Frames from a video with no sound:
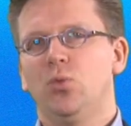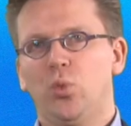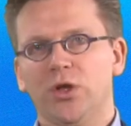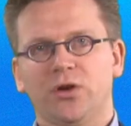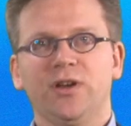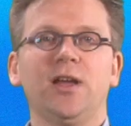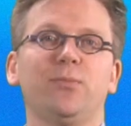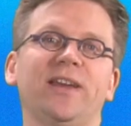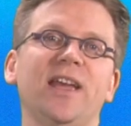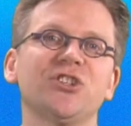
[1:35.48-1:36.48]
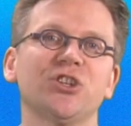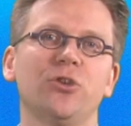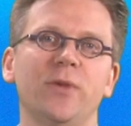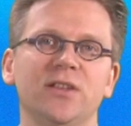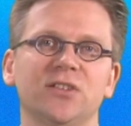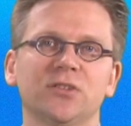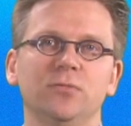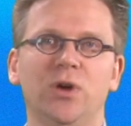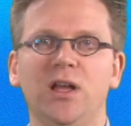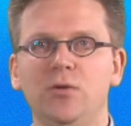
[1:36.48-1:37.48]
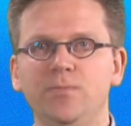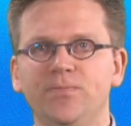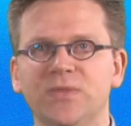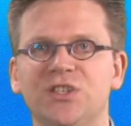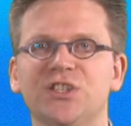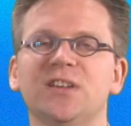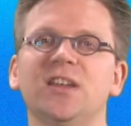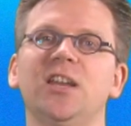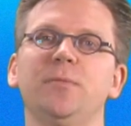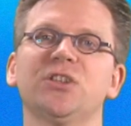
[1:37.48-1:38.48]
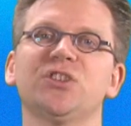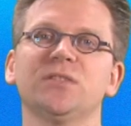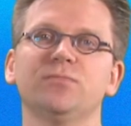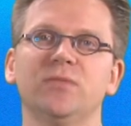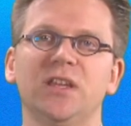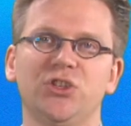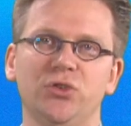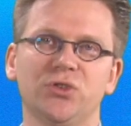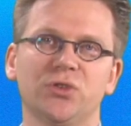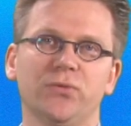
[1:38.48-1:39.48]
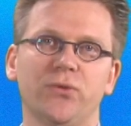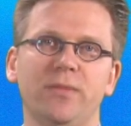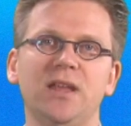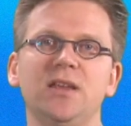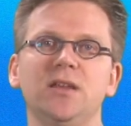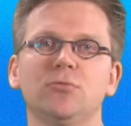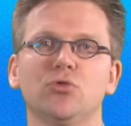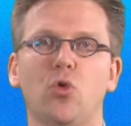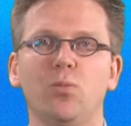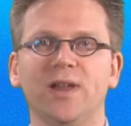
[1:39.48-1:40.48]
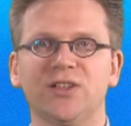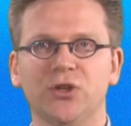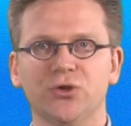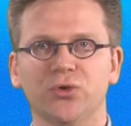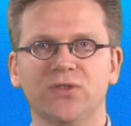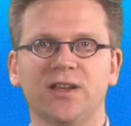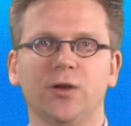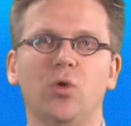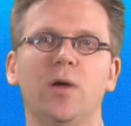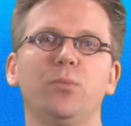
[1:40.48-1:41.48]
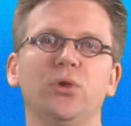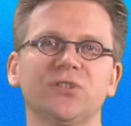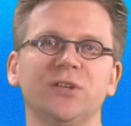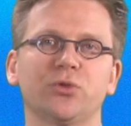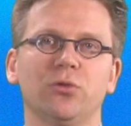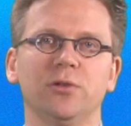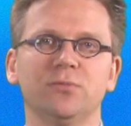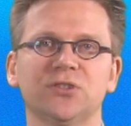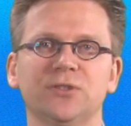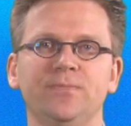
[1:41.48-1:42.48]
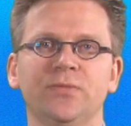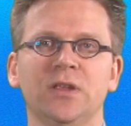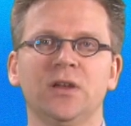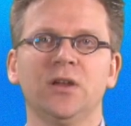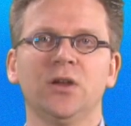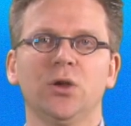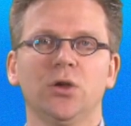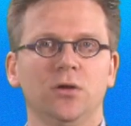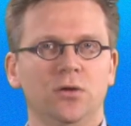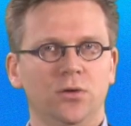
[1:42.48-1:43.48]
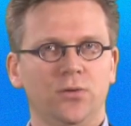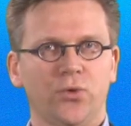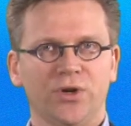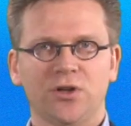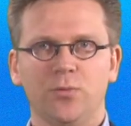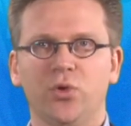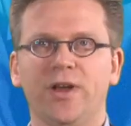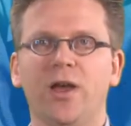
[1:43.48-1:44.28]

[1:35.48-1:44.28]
what are the application domains? Well, system dynamics is used for many complex social, technical, and policy problems. For example, in